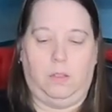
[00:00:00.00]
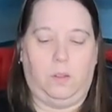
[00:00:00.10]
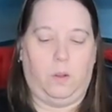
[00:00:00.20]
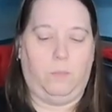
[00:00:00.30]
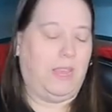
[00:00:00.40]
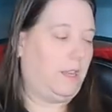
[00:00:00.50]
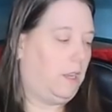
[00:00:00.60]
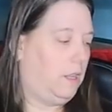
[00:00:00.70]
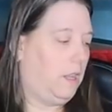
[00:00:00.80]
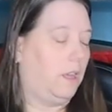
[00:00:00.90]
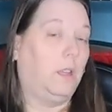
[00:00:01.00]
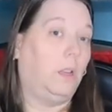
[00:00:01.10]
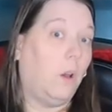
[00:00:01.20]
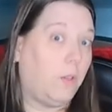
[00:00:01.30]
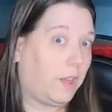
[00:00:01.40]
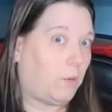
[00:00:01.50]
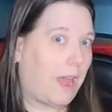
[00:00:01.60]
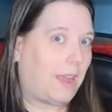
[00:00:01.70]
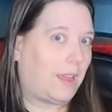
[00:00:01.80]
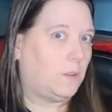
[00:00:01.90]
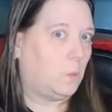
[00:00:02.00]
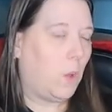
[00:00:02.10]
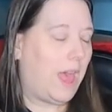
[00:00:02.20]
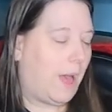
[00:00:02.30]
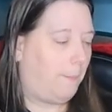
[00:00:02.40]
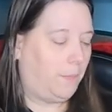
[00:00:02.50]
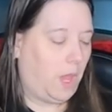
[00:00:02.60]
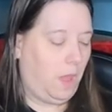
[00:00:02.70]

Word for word: So it'll make it a clothing rack as well.